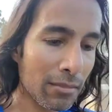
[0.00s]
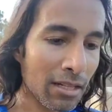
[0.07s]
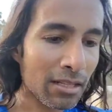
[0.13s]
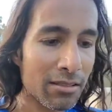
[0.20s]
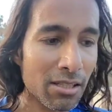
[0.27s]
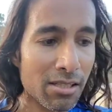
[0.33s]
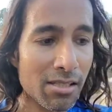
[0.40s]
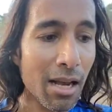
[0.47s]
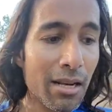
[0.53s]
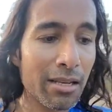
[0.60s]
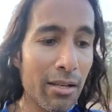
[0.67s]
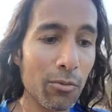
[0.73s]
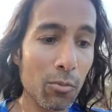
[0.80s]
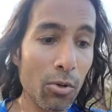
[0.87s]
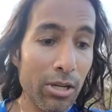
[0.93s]
the
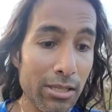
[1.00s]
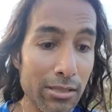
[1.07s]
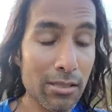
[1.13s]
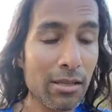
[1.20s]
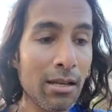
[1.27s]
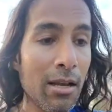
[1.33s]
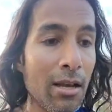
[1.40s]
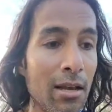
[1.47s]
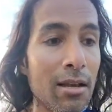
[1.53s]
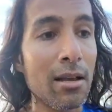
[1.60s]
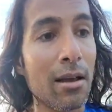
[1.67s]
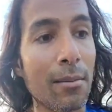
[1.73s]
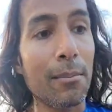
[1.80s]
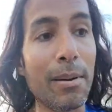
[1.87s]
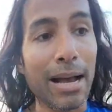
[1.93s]
socket was
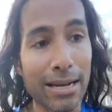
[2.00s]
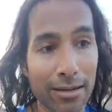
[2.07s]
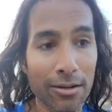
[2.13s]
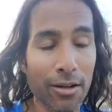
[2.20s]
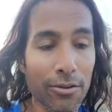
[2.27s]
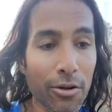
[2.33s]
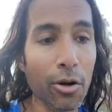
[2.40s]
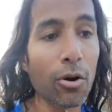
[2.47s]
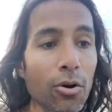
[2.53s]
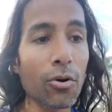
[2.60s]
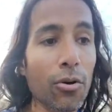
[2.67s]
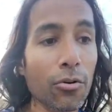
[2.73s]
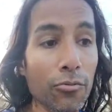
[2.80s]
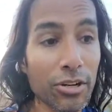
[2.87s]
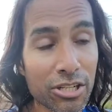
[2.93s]
back another hole
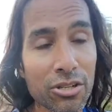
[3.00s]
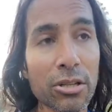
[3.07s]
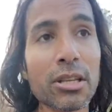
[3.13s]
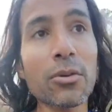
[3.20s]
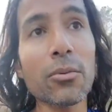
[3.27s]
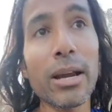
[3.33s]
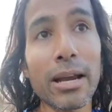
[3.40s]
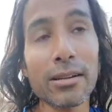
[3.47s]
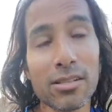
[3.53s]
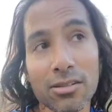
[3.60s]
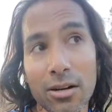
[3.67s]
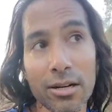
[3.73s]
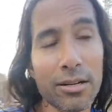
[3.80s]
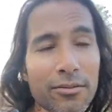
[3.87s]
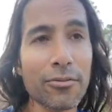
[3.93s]
originally where I
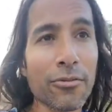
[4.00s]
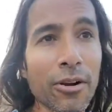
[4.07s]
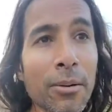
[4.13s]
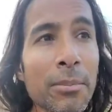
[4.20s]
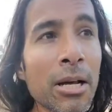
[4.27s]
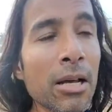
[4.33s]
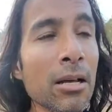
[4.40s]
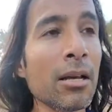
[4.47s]
started from.